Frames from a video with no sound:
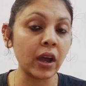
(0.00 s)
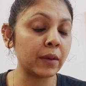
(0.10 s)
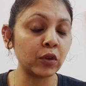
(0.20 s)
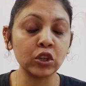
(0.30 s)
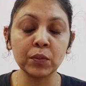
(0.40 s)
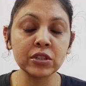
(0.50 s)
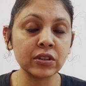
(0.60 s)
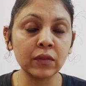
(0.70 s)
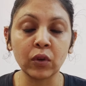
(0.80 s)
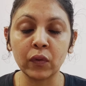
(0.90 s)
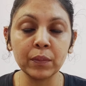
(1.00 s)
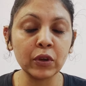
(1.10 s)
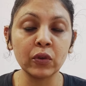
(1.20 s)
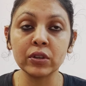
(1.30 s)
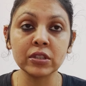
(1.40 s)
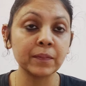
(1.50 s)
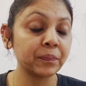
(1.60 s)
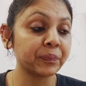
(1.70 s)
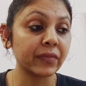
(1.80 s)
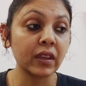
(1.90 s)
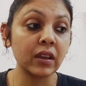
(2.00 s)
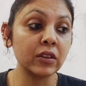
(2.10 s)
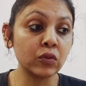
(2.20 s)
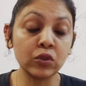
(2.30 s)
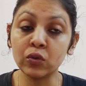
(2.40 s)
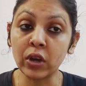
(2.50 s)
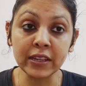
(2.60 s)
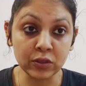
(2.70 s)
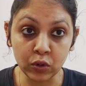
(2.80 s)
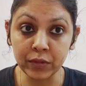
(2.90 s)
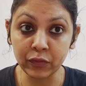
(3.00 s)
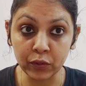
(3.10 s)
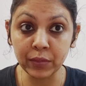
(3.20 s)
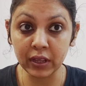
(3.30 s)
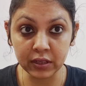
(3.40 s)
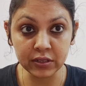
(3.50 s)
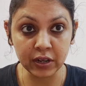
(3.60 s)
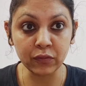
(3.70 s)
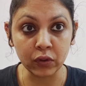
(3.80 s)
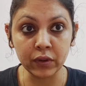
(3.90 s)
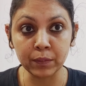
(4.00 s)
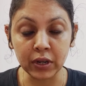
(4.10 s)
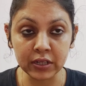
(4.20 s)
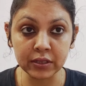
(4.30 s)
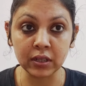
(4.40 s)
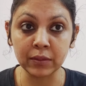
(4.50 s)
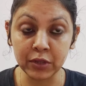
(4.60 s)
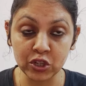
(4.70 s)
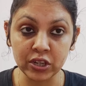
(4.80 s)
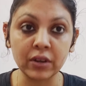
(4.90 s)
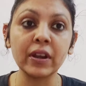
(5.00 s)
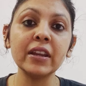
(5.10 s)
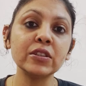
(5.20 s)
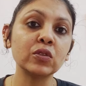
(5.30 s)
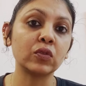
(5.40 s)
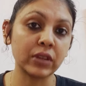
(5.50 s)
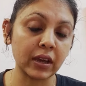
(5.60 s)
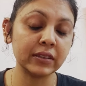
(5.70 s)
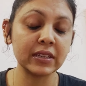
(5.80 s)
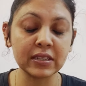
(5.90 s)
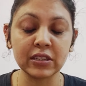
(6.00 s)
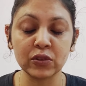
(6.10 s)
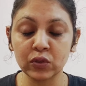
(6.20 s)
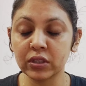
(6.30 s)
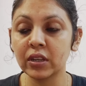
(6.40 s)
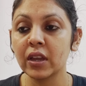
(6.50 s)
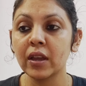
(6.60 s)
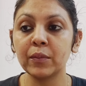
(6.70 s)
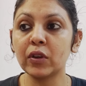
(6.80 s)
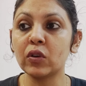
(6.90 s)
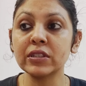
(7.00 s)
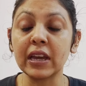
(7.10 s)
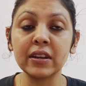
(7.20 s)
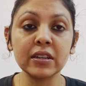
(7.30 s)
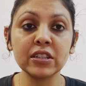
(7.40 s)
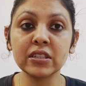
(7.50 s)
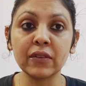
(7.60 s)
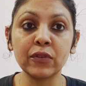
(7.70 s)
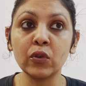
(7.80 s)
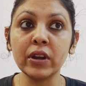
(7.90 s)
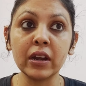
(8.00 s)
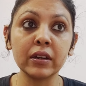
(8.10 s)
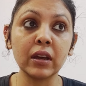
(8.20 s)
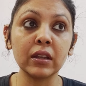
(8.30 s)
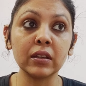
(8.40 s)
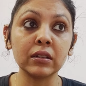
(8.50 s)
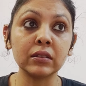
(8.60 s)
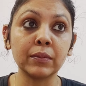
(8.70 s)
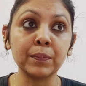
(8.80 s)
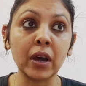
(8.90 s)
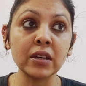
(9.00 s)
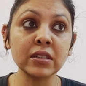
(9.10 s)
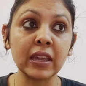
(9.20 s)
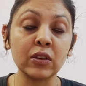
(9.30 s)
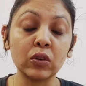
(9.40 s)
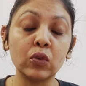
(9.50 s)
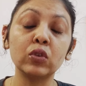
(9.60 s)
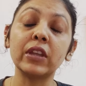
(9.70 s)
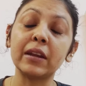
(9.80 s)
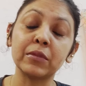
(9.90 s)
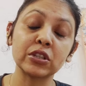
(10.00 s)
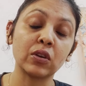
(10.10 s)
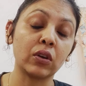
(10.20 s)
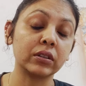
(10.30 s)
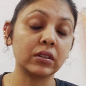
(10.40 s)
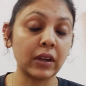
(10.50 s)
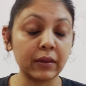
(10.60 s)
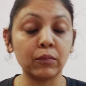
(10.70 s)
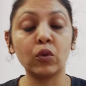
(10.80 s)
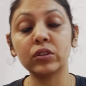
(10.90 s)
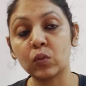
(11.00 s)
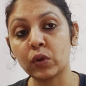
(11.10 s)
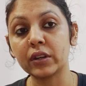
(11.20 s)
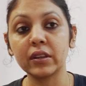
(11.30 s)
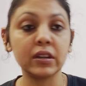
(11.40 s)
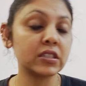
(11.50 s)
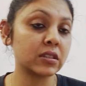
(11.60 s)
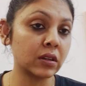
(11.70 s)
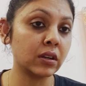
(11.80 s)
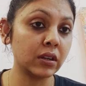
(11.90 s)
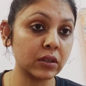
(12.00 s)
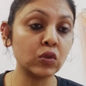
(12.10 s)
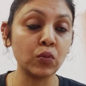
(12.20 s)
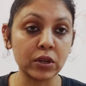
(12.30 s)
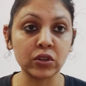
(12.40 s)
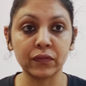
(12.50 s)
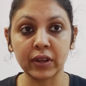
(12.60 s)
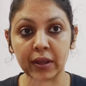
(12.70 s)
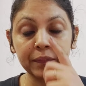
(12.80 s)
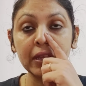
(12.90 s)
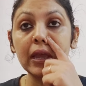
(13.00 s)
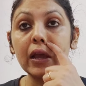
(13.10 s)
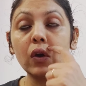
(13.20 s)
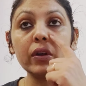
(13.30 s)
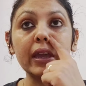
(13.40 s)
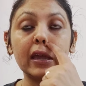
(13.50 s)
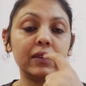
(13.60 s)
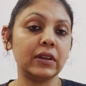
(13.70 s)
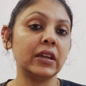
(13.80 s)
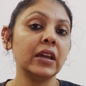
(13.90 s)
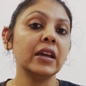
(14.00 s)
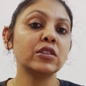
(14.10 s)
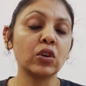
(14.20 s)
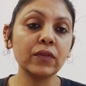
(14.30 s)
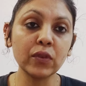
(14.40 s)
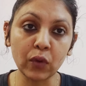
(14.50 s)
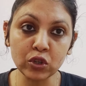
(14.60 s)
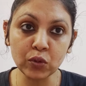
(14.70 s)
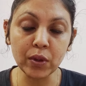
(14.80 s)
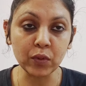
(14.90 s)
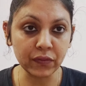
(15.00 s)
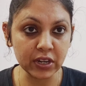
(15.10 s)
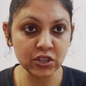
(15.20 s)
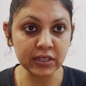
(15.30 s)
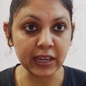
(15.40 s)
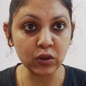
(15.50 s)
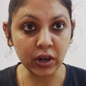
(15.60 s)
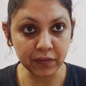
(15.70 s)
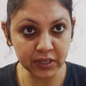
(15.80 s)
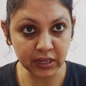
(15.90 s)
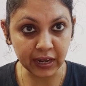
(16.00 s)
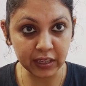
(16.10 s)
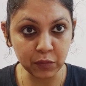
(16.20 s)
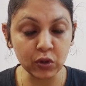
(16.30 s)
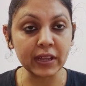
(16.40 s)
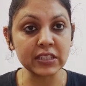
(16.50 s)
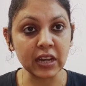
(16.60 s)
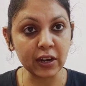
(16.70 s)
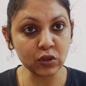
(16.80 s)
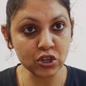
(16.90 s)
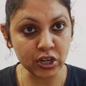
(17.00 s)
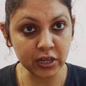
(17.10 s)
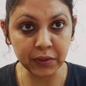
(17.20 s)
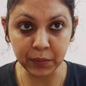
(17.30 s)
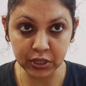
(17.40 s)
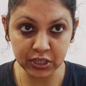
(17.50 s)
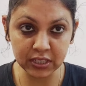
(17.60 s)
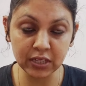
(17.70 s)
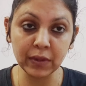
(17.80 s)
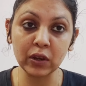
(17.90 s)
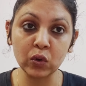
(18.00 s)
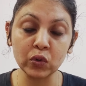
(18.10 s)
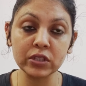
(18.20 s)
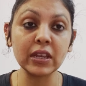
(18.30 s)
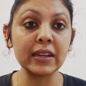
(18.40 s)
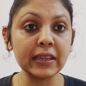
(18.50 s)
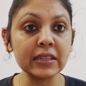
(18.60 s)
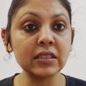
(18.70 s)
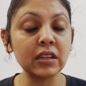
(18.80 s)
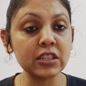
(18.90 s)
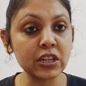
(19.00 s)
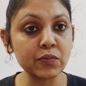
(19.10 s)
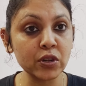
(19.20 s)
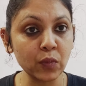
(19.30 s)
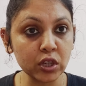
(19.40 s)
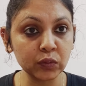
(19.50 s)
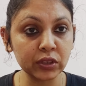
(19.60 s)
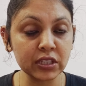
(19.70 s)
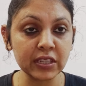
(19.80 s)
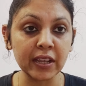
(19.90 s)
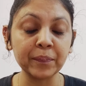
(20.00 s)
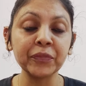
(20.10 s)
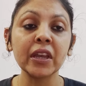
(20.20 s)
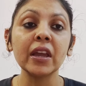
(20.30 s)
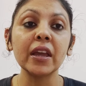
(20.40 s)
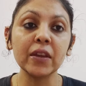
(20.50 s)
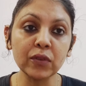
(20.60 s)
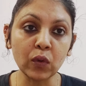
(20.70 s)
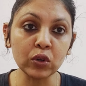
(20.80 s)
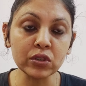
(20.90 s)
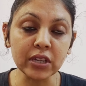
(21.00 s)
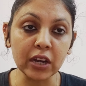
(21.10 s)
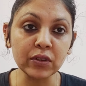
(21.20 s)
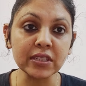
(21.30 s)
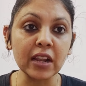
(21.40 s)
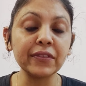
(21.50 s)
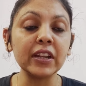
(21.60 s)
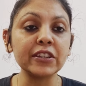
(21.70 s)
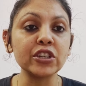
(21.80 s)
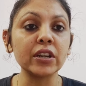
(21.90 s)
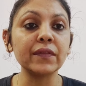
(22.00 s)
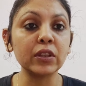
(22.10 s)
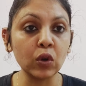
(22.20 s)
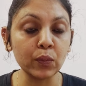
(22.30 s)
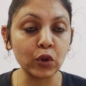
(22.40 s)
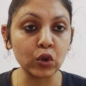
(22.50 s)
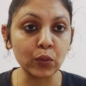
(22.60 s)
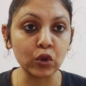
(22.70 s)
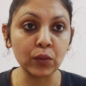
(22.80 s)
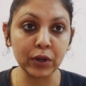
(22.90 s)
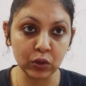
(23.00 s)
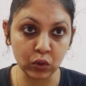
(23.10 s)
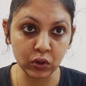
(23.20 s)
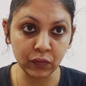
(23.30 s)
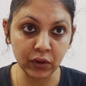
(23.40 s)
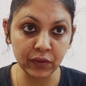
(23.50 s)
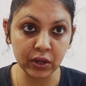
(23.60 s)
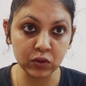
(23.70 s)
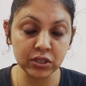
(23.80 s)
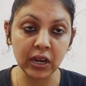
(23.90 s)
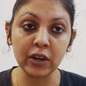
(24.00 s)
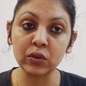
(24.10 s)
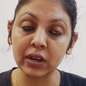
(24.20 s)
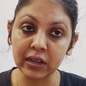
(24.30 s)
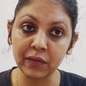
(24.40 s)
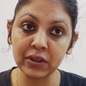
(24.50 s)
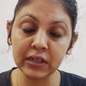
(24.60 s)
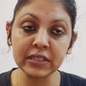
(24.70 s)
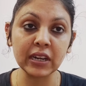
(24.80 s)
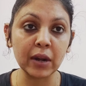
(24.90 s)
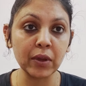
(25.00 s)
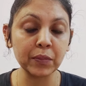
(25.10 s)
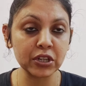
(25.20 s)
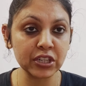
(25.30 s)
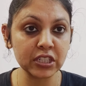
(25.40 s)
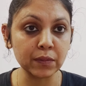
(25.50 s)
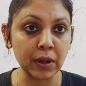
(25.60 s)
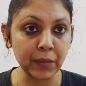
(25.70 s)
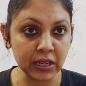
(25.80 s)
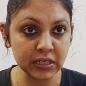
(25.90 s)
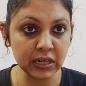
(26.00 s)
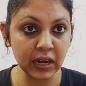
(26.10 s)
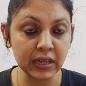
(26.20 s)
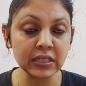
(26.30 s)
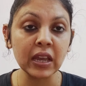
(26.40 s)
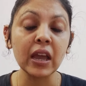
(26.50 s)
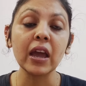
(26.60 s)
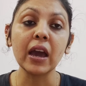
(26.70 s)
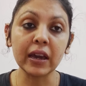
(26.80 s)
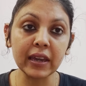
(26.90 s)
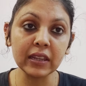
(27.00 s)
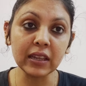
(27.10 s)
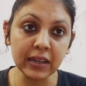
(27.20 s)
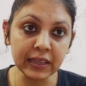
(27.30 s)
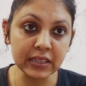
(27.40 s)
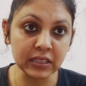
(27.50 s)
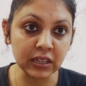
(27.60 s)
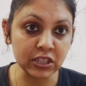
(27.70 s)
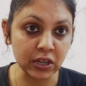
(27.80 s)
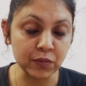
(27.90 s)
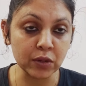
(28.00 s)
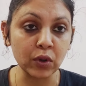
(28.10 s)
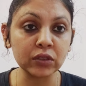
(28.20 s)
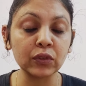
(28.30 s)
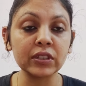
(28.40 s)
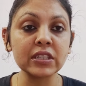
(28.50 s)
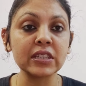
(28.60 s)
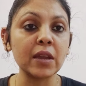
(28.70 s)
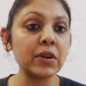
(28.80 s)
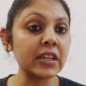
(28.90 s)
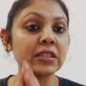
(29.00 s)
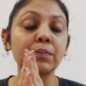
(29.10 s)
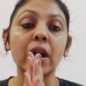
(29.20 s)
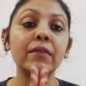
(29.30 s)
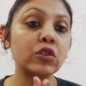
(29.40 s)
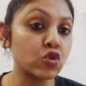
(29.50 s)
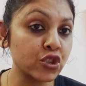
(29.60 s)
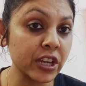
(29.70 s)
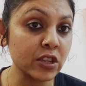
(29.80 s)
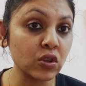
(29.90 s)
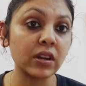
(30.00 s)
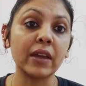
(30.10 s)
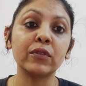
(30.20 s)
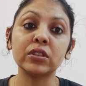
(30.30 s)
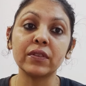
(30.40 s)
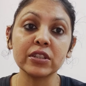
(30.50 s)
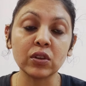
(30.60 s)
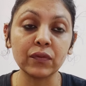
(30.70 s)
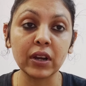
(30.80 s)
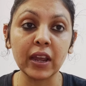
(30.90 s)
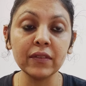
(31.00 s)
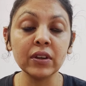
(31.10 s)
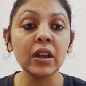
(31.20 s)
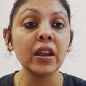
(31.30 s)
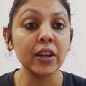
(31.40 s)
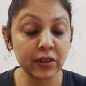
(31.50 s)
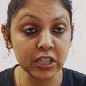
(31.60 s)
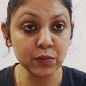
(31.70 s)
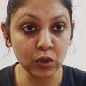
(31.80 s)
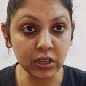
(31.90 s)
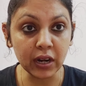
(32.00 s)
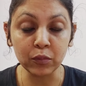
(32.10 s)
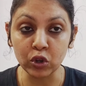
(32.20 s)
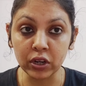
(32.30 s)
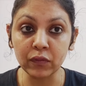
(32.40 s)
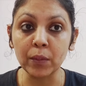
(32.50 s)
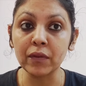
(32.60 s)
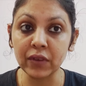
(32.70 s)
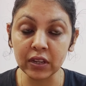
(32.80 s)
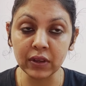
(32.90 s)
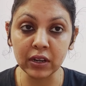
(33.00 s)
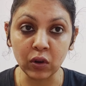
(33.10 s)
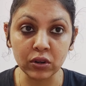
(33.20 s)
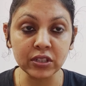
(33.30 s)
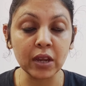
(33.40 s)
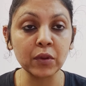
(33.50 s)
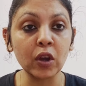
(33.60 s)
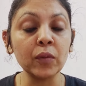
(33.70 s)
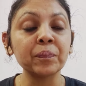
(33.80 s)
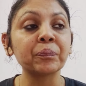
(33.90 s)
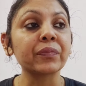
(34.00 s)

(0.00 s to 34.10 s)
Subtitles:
I'm going to be straightforward because you guys know me for being the straightforward blunt bitch here, right? So yeah, this is the truth, because energies are fluid and the past cannot go that much longer. Like more than 1 year is too much of time. Okay, anyway, so if you want to be a professional tarot card reader like me, you can start your journey by purchasing my course. The link is in the description box for the same. If you want to start your self-healing journey with Ho'oponopono but don't know from where to start, you can definitely start by purchasing my masterclass. Again, the link is in the description box for the same. It has the power to change your life for the rest of your life. Trust me on that, I'm doing it from a very, very long time now.